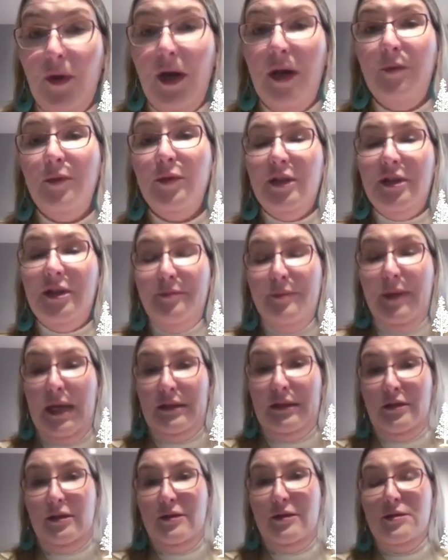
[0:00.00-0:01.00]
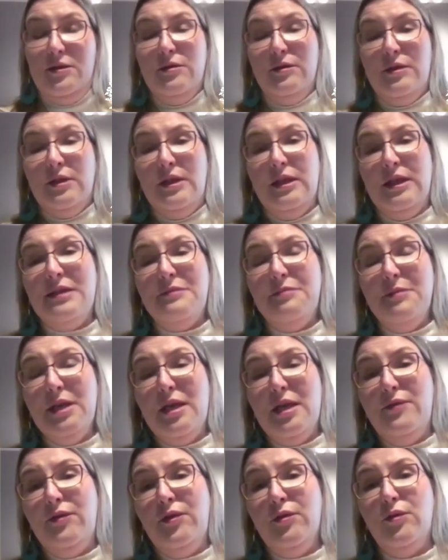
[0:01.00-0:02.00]
why would it matter? So let me
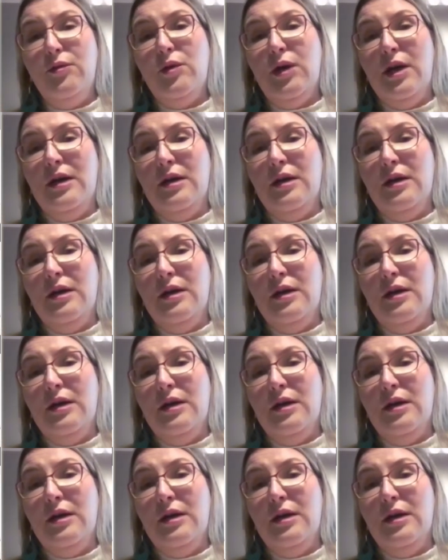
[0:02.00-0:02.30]
give you